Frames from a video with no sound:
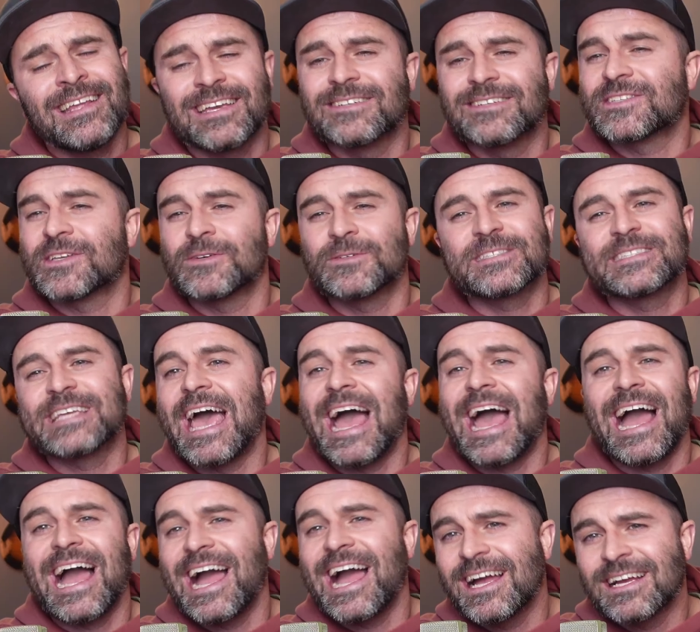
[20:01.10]
Here's those
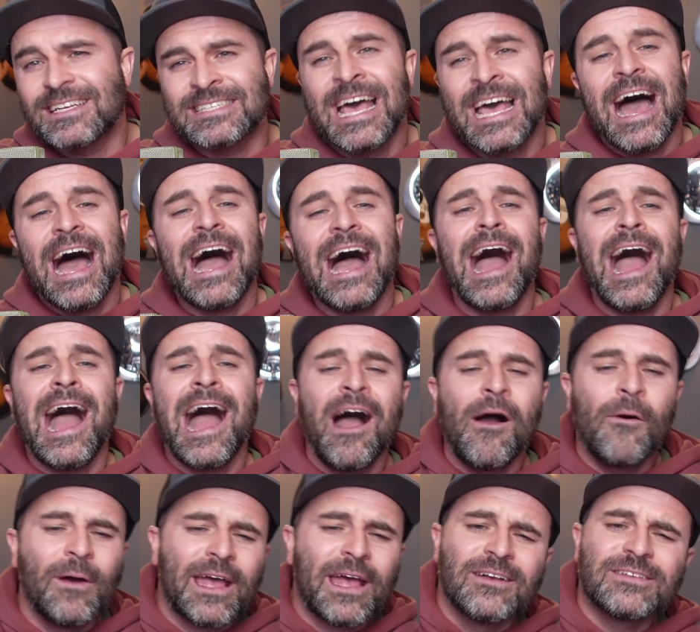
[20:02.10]
tags.
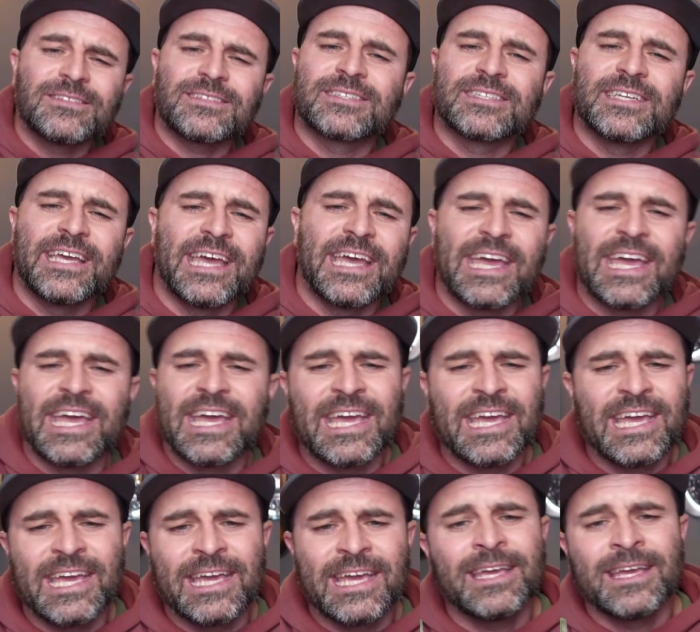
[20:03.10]
I will
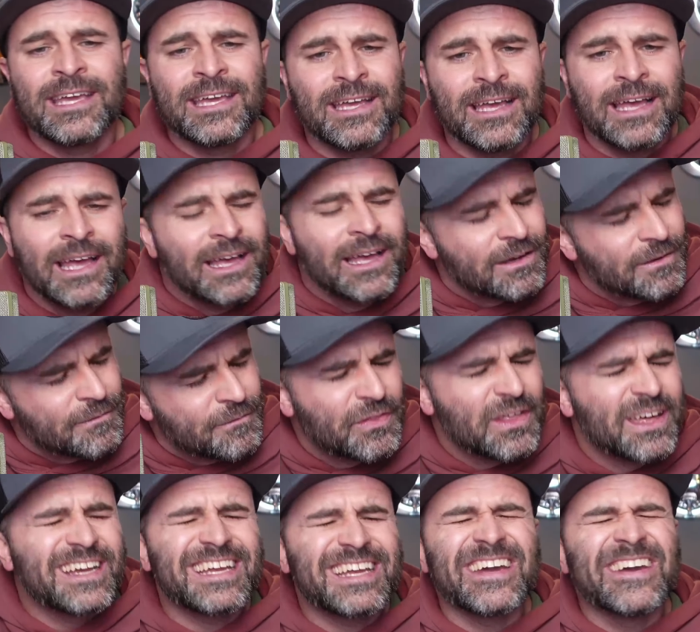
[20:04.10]
sing of
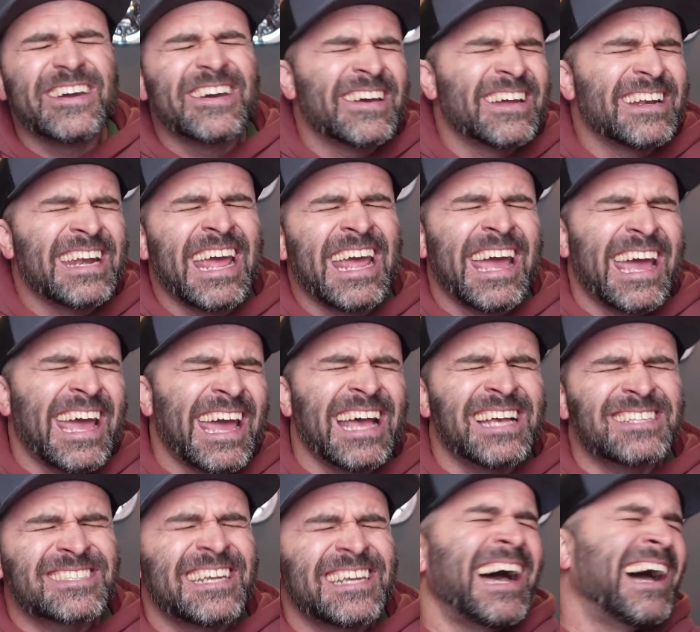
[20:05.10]
the
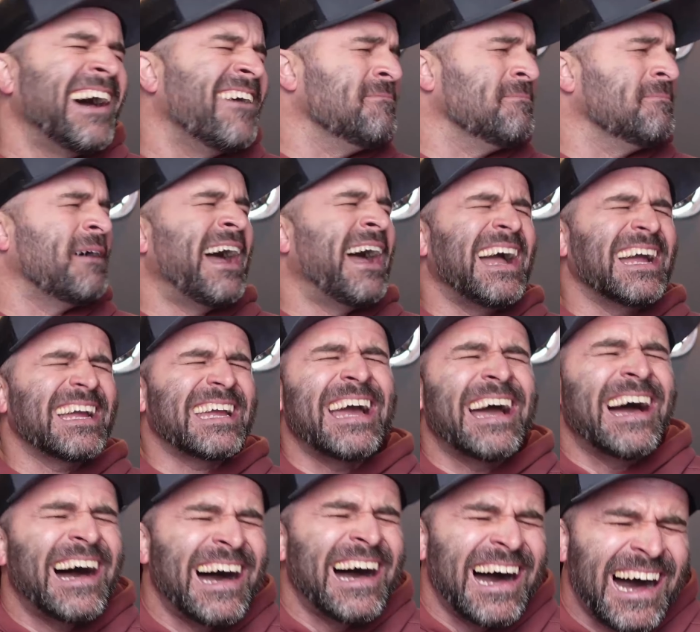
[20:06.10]
goodness of my
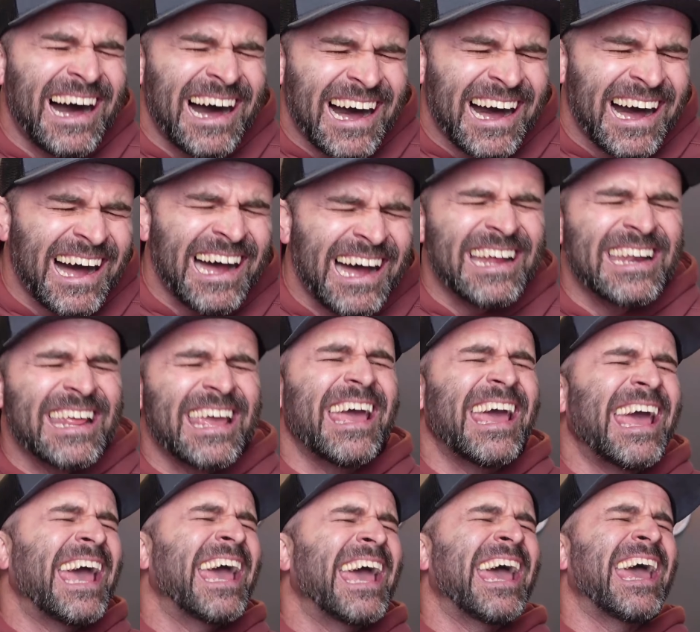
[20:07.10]
God.
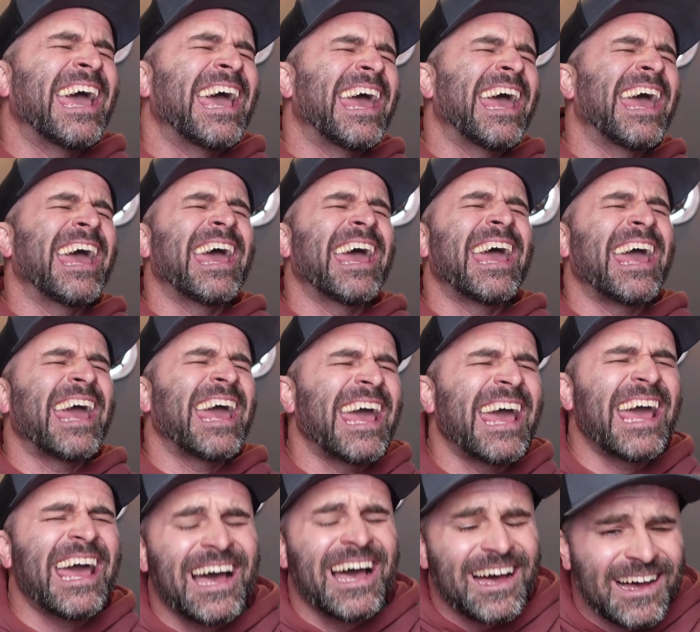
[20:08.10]

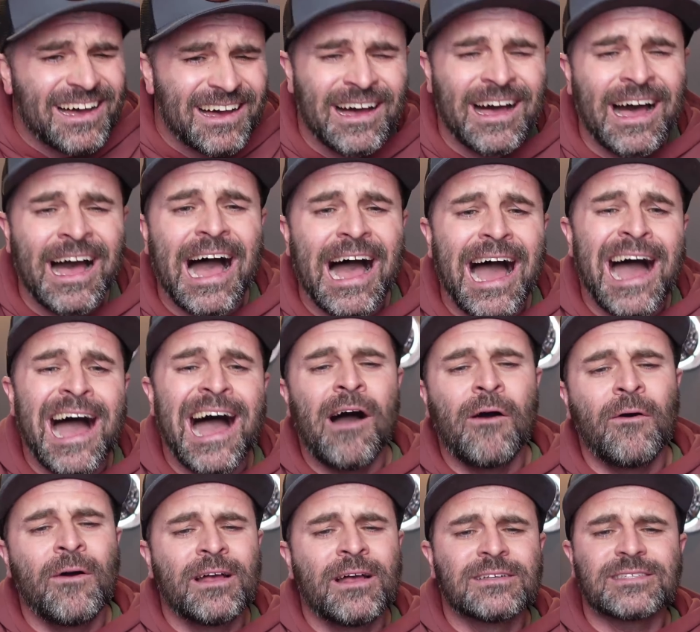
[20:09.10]
Yeah,
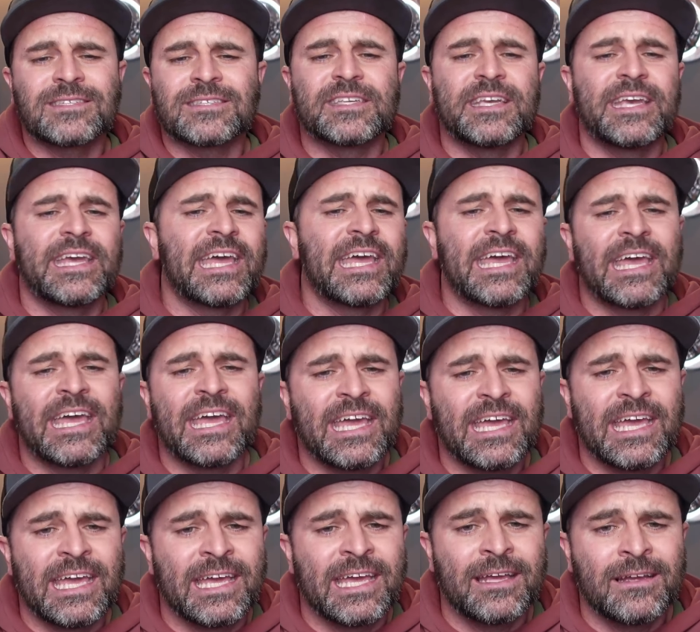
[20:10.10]
I will
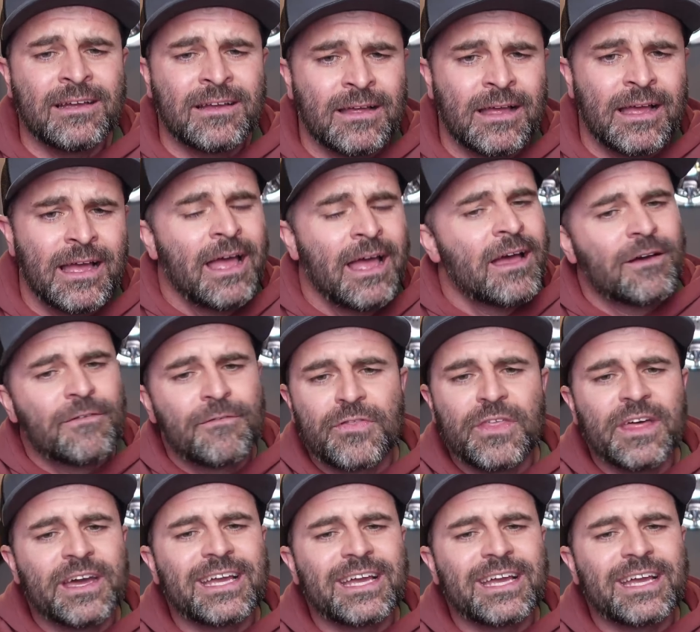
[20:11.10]
sing of the